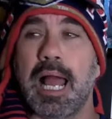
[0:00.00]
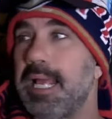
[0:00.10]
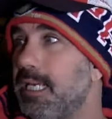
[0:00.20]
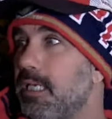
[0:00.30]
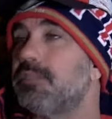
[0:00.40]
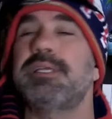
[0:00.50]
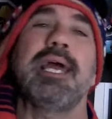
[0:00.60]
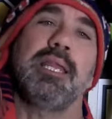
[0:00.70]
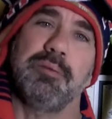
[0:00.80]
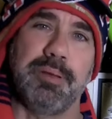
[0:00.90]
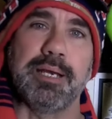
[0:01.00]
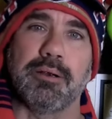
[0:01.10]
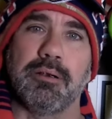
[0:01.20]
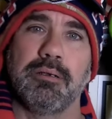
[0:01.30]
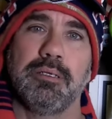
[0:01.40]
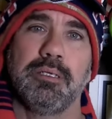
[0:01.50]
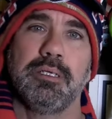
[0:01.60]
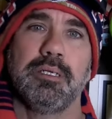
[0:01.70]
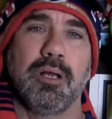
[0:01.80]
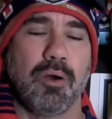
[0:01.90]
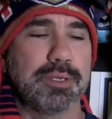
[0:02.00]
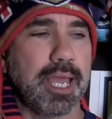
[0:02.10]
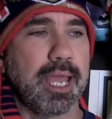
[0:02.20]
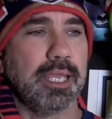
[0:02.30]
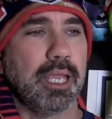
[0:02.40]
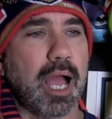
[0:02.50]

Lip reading: he's getting better, okay?